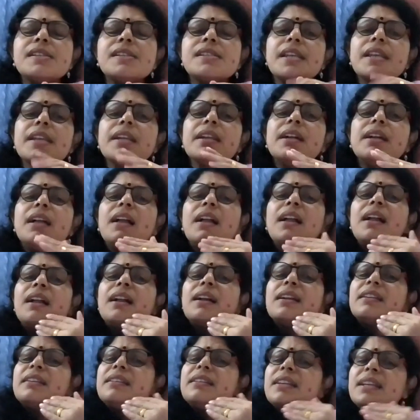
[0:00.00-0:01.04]
See,
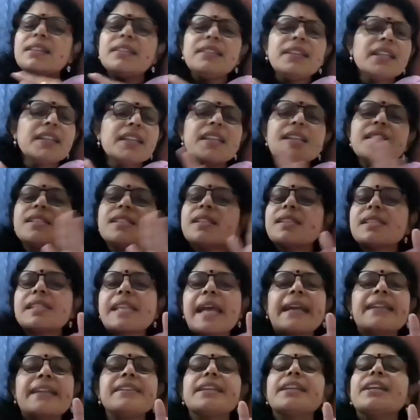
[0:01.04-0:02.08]
nothing is
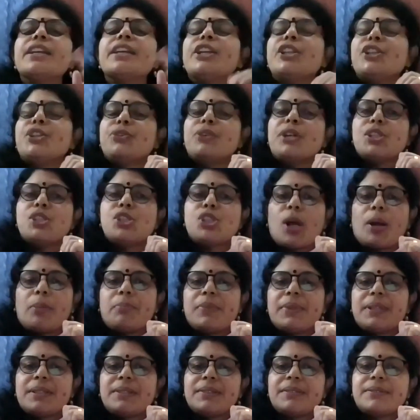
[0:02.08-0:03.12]
static in your job.
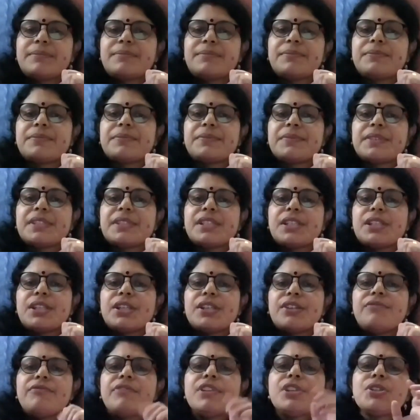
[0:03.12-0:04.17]

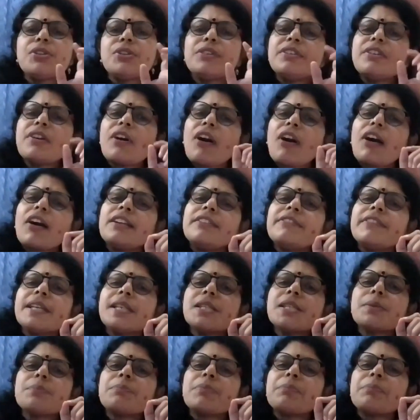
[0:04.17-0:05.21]
We should
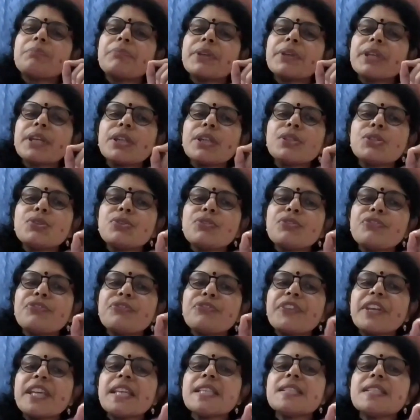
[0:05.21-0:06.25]
always prepare to
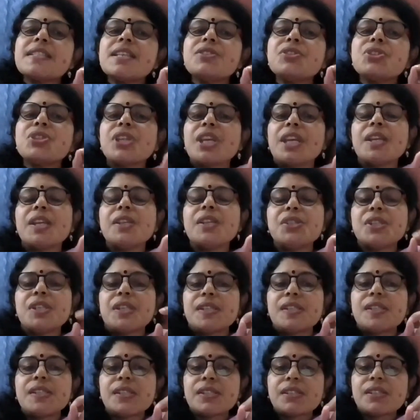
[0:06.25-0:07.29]
face the
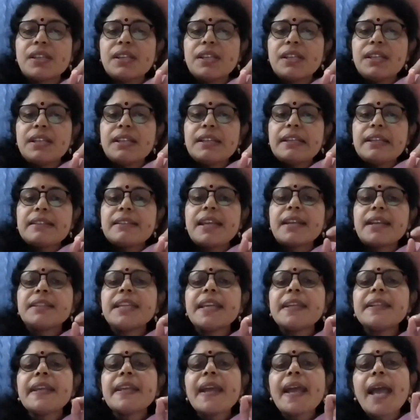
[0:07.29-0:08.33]
changes
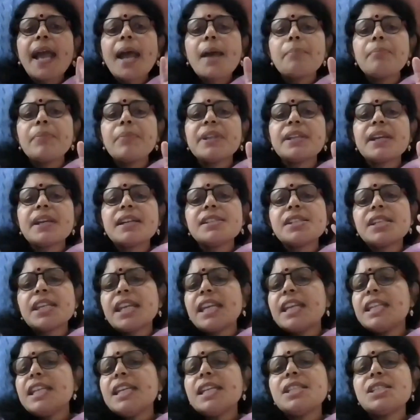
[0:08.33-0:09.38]
that can happen at
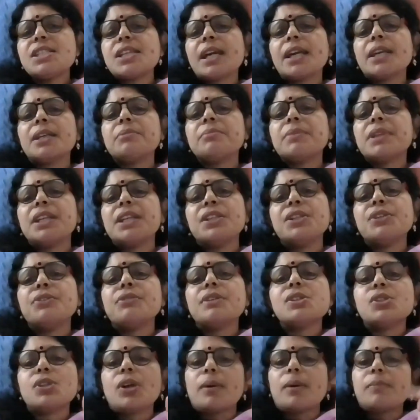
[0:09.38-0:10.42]
any time in
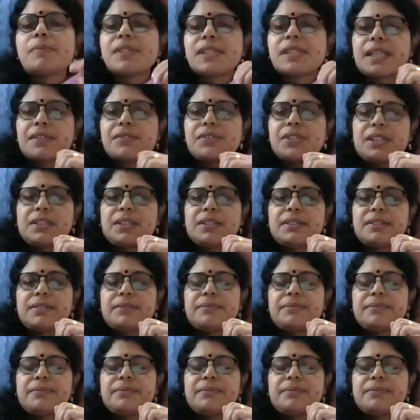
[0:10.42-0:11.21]
your job sector.